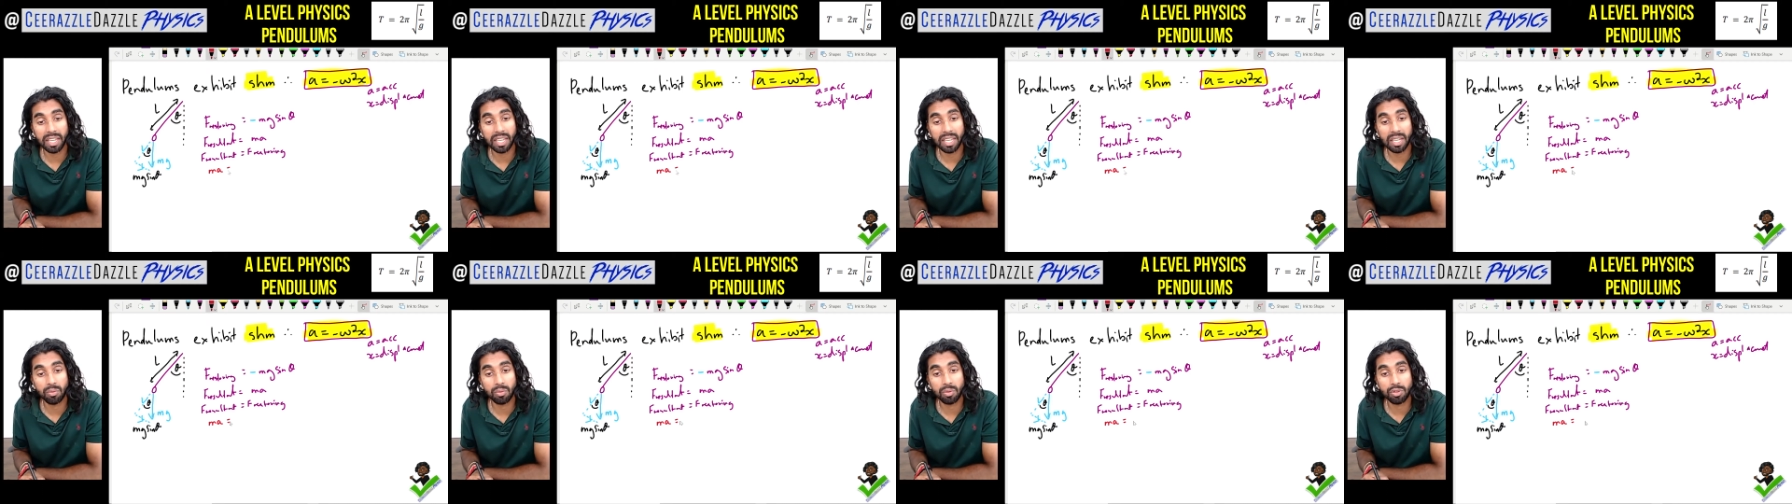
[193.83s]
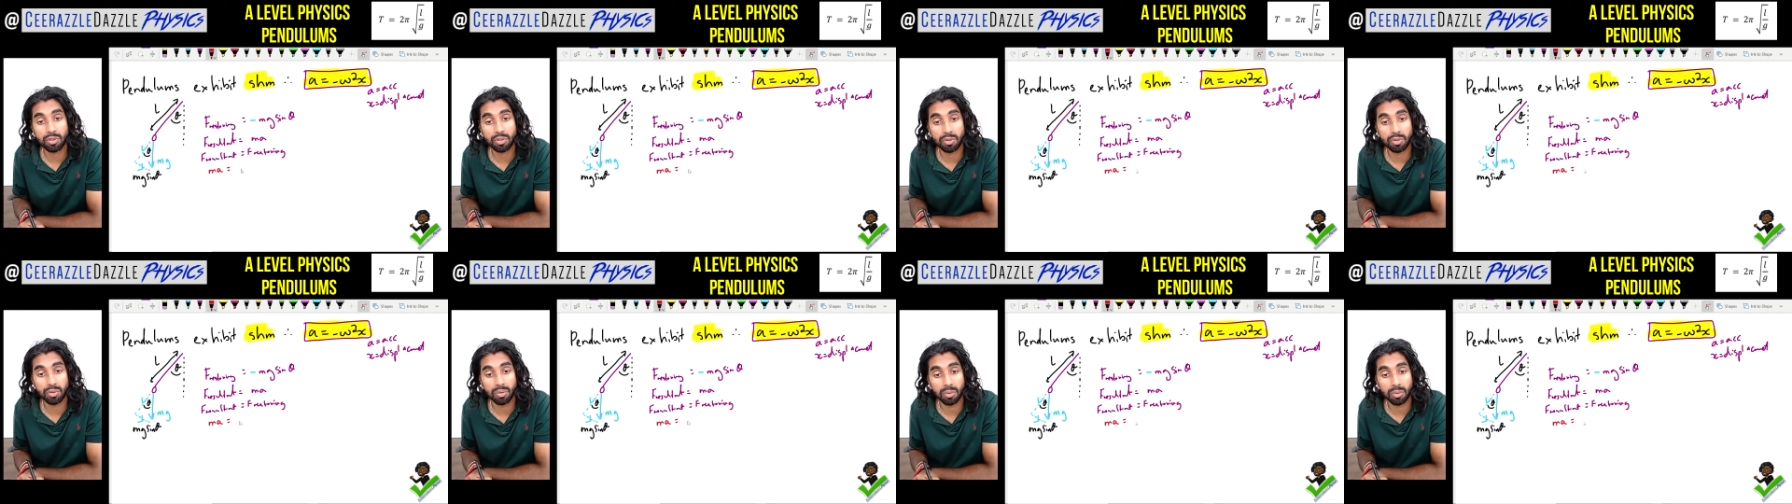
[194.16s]
equal
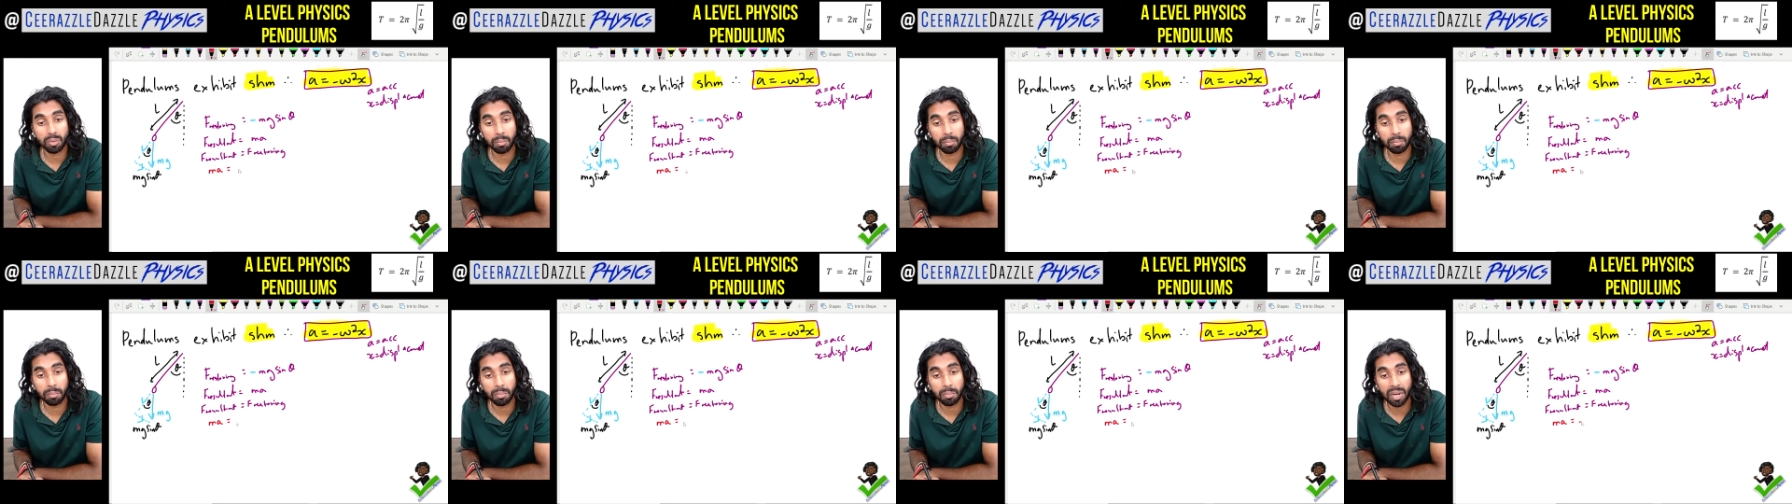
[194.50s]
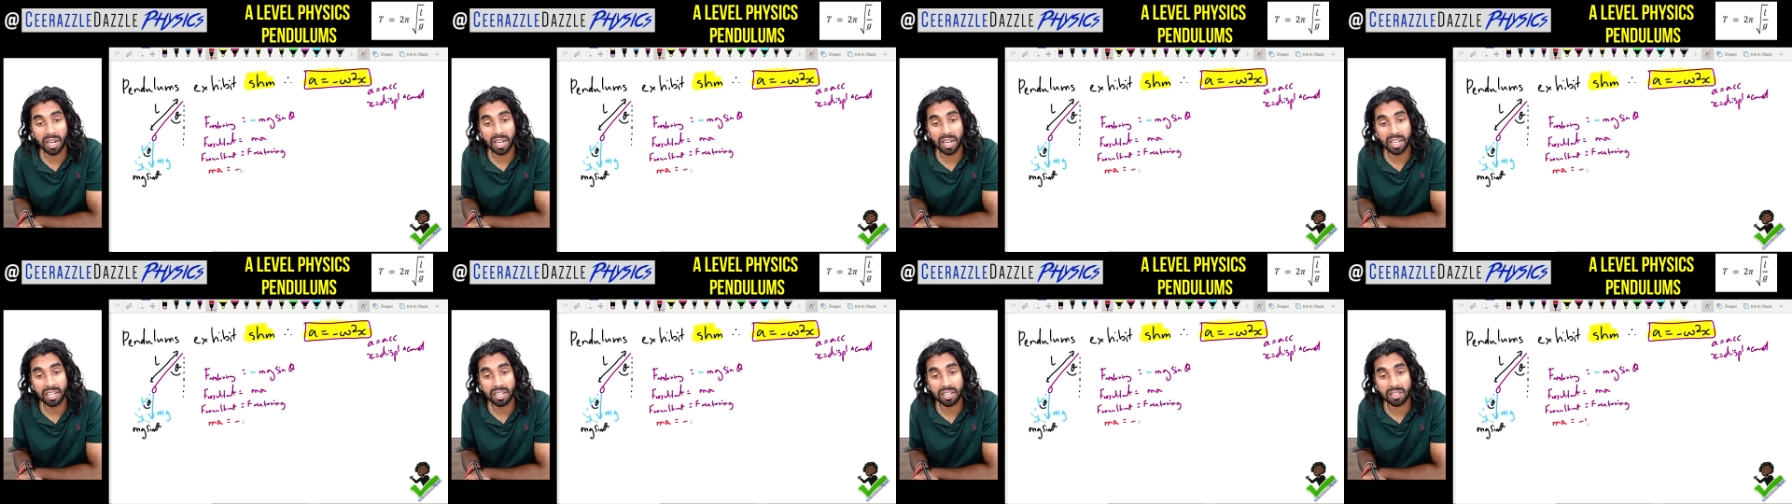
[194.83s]
to
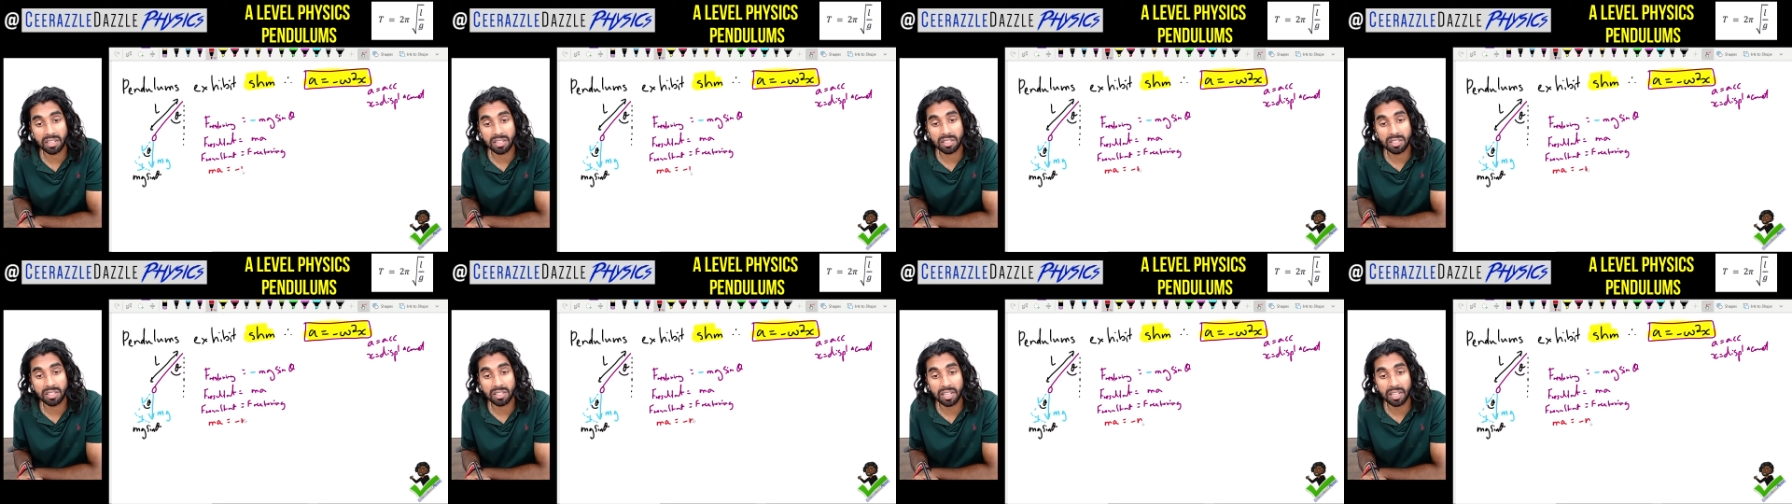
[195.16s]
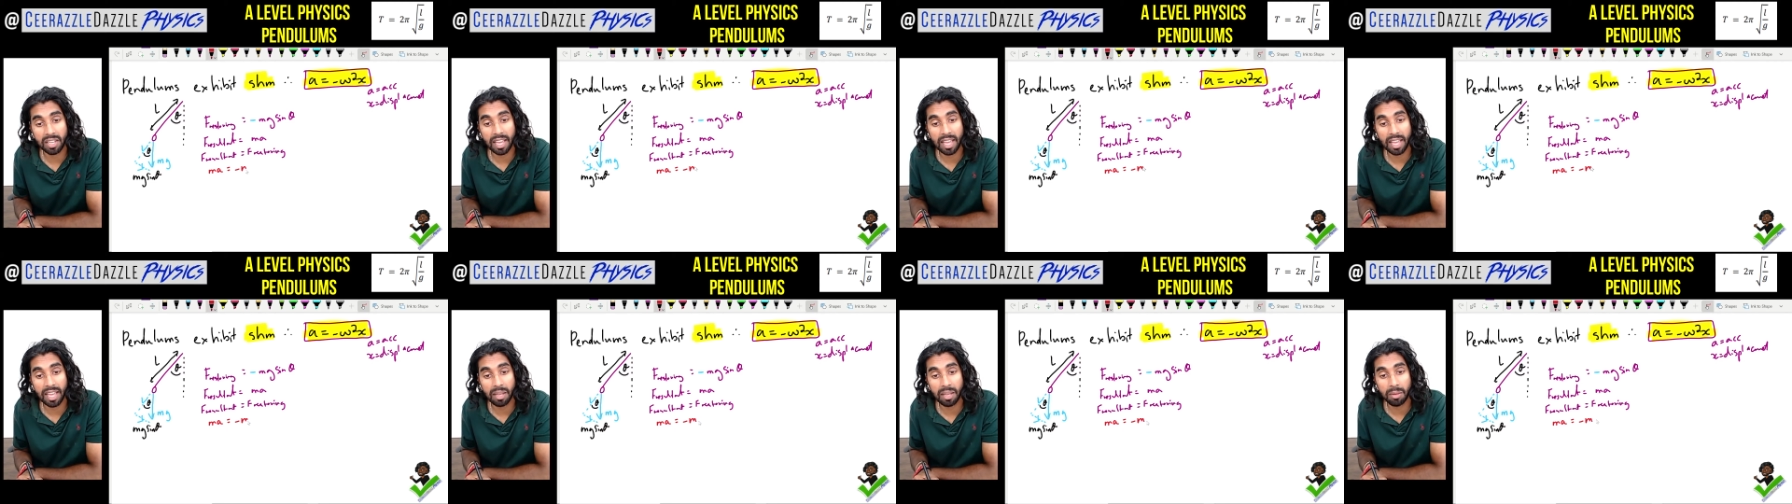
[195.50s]
minus
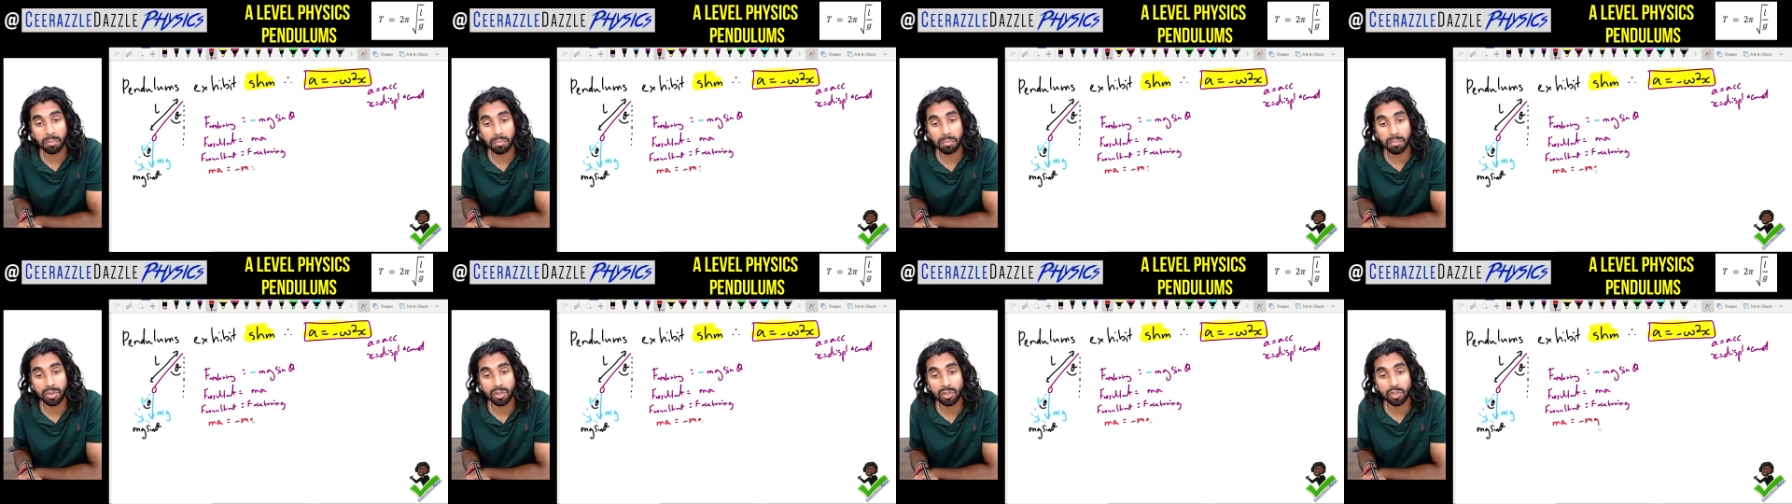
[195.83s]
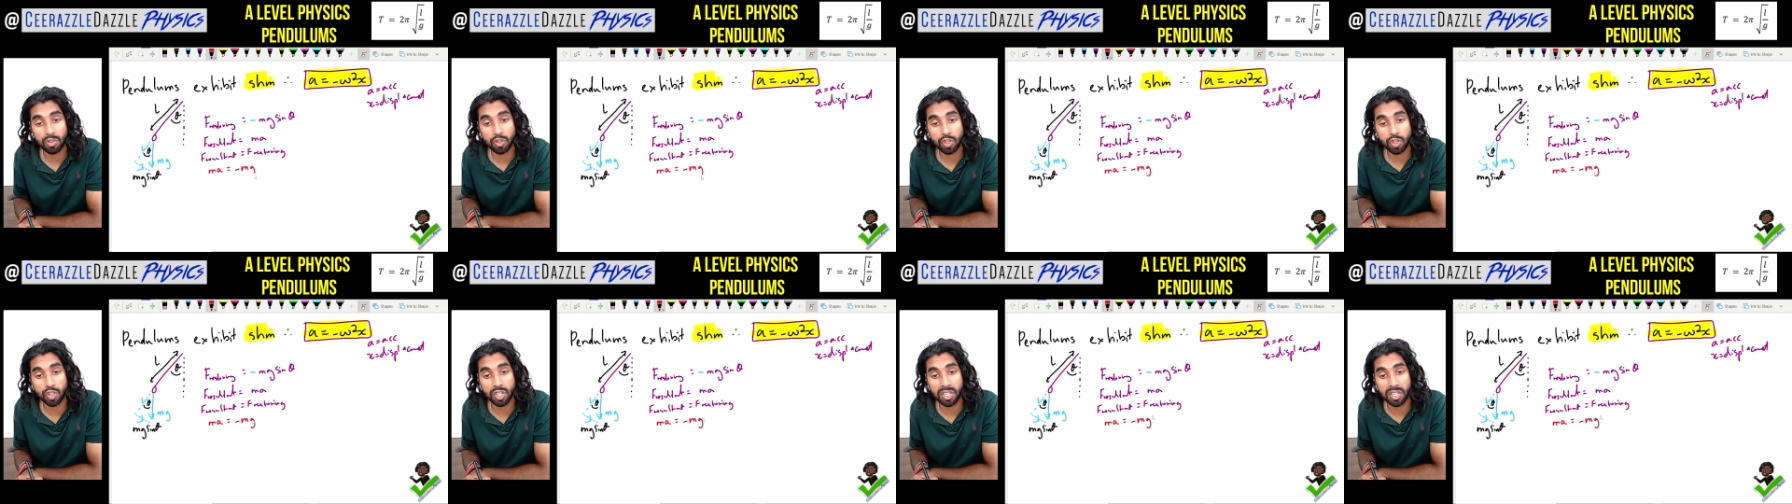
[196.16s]

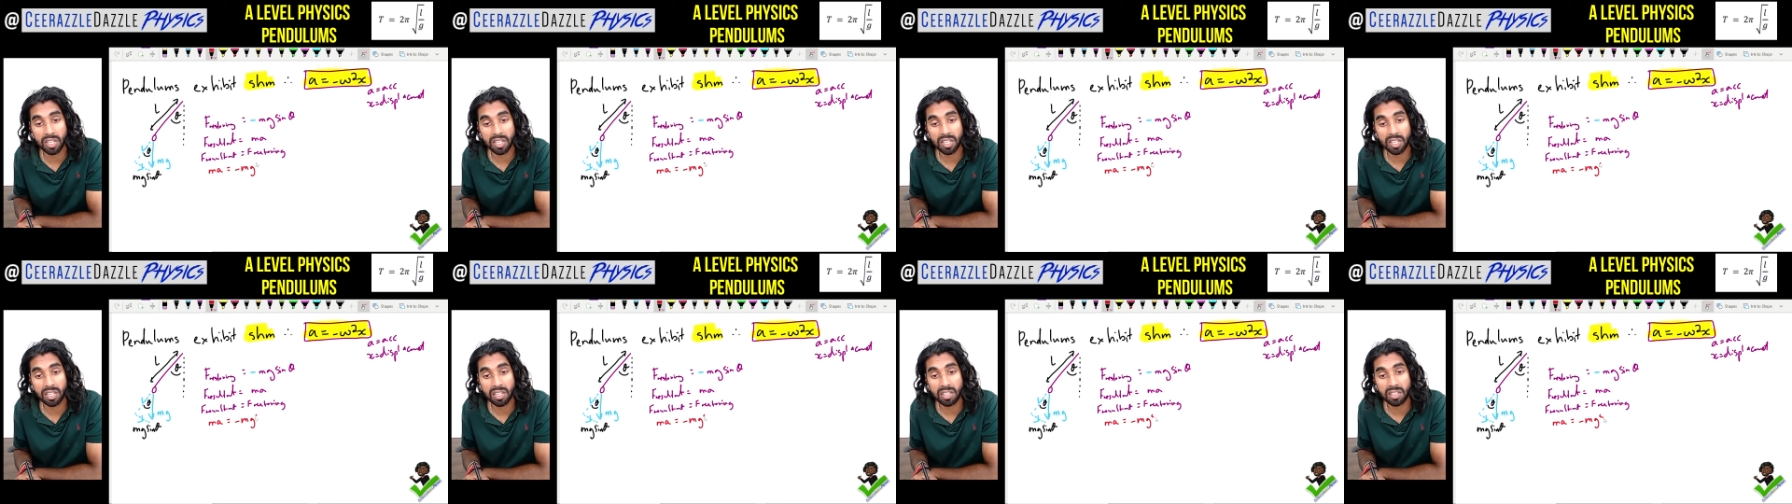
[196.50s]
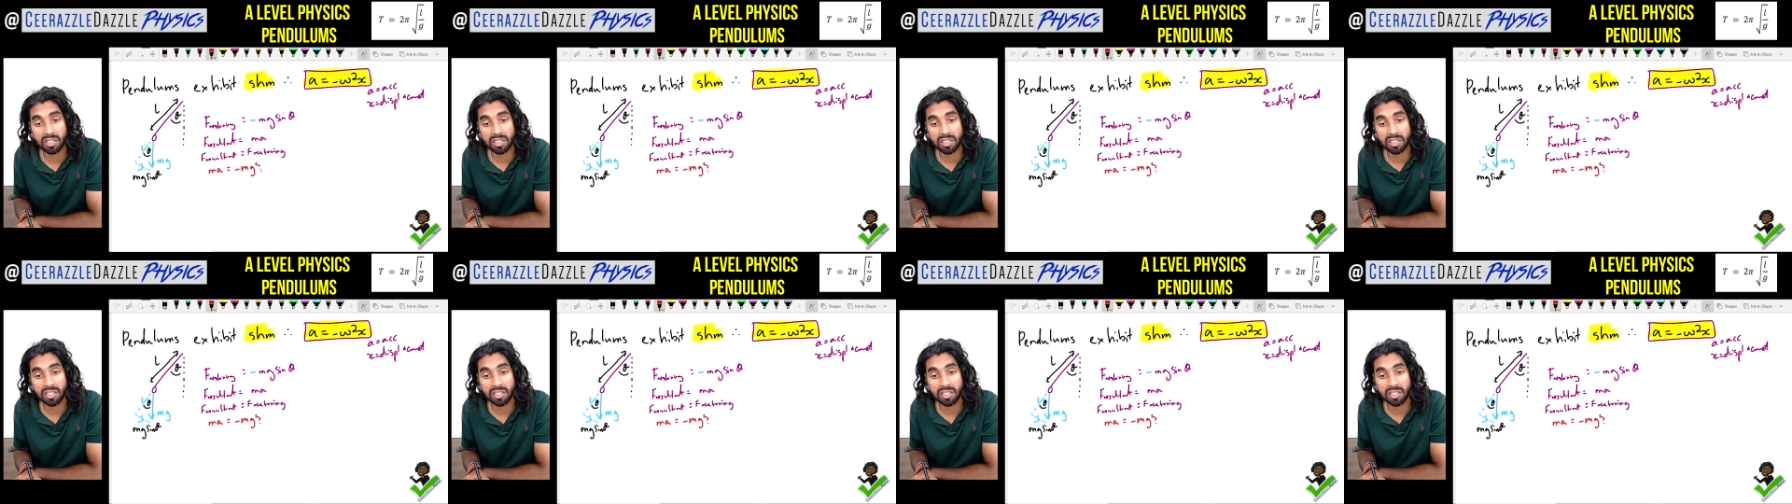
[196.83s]
mg